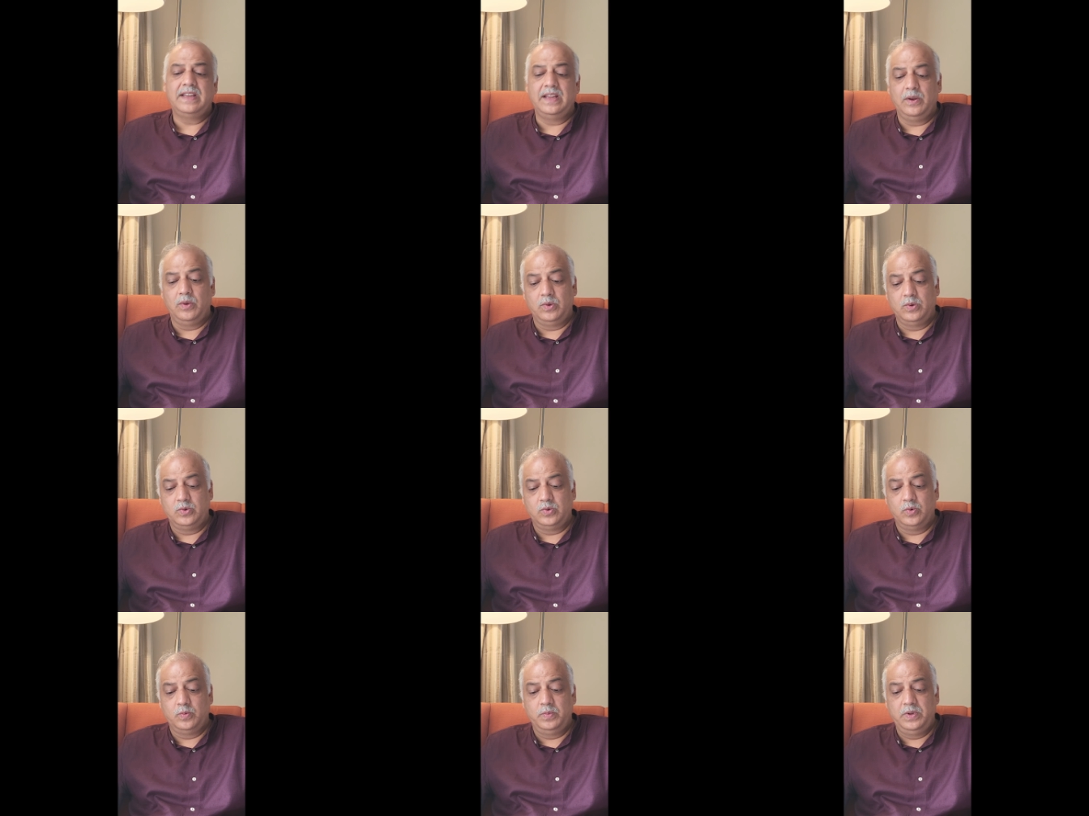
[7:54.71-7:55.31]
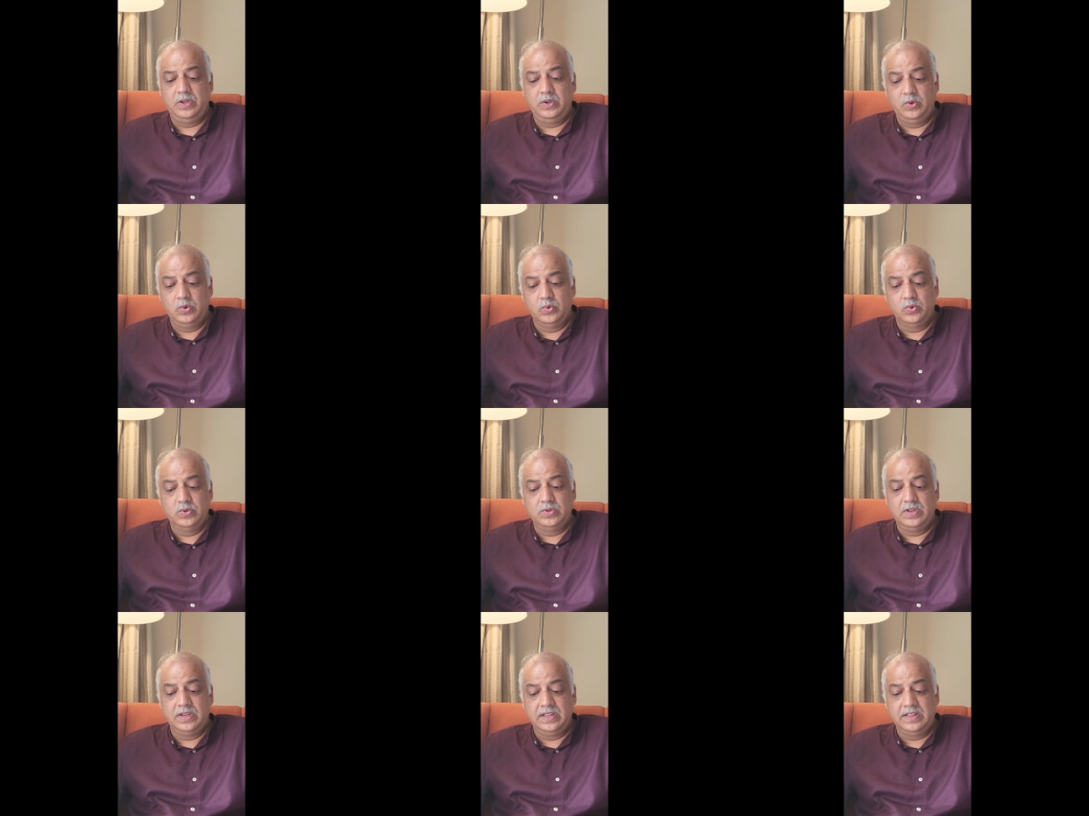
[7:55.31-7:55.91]
can also be
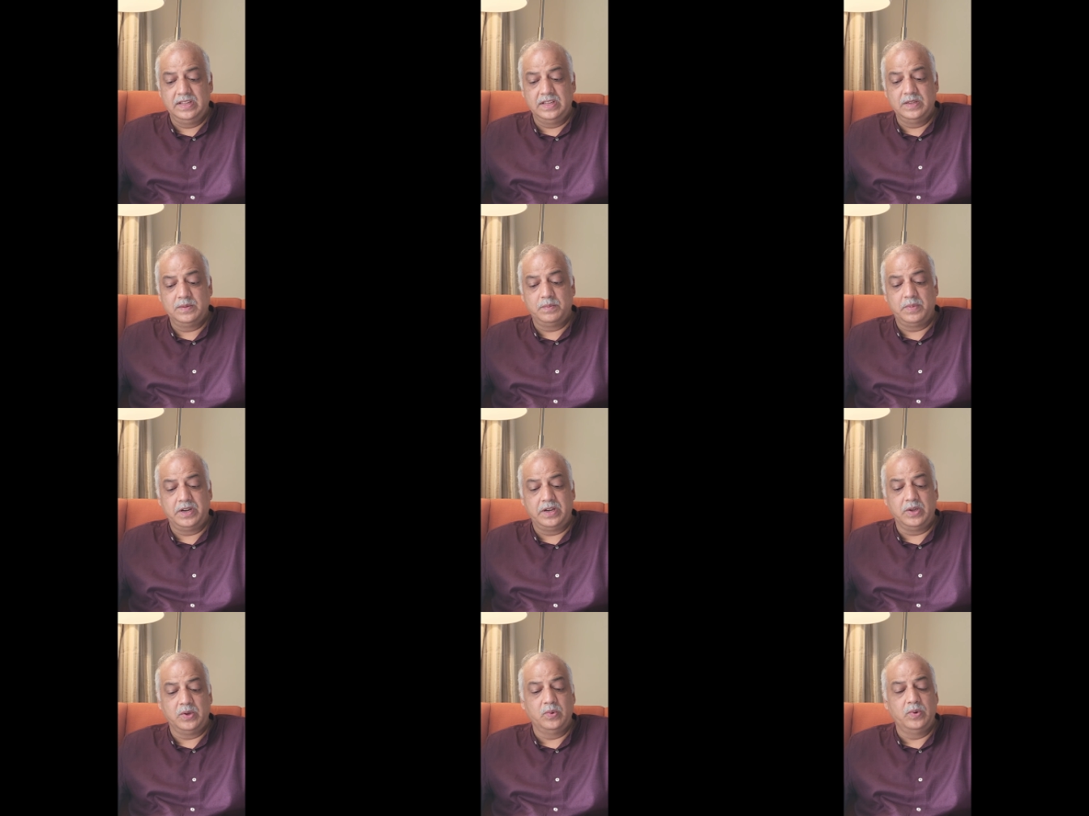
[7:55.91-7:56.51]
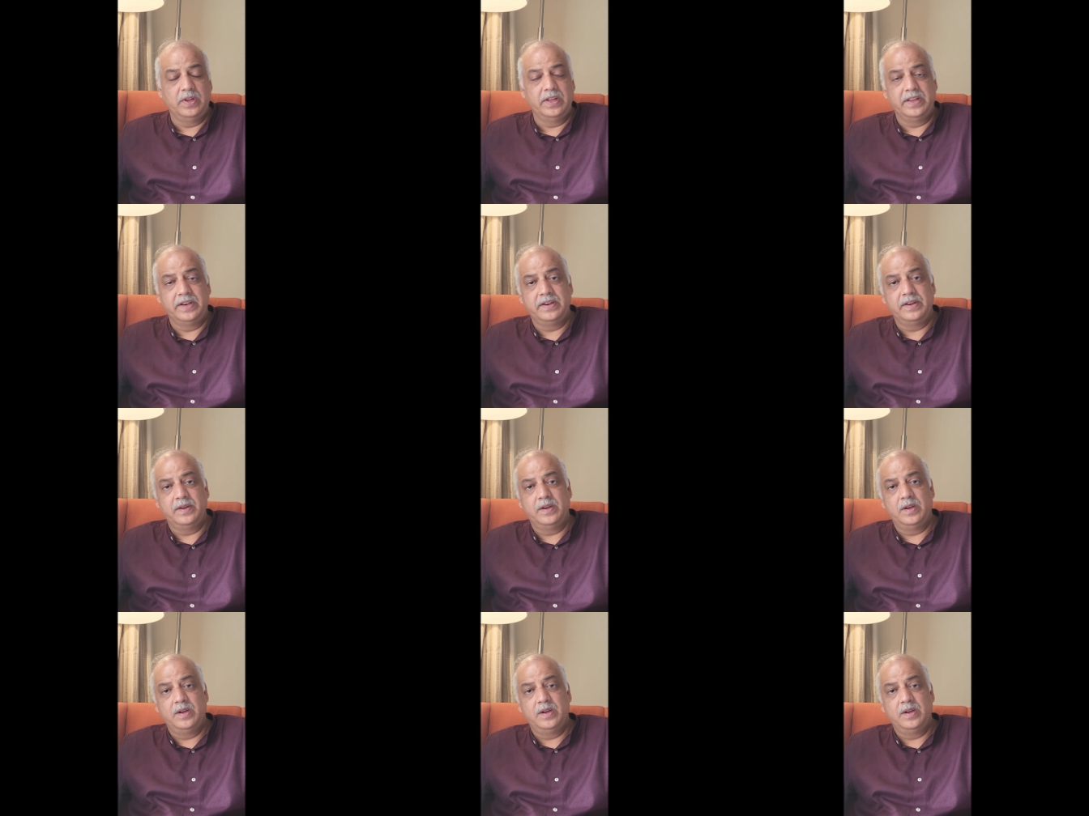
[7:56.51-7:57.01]
used in this particular